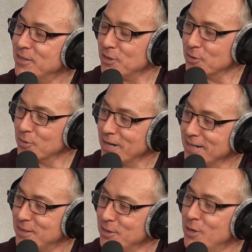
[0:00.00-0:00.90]
And
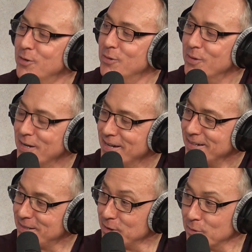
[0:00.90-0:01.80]
do
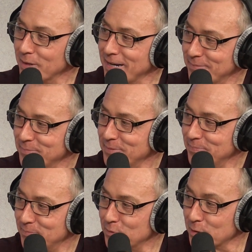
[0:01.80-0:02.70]
you like
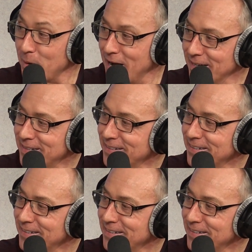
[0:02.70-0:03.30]
respond?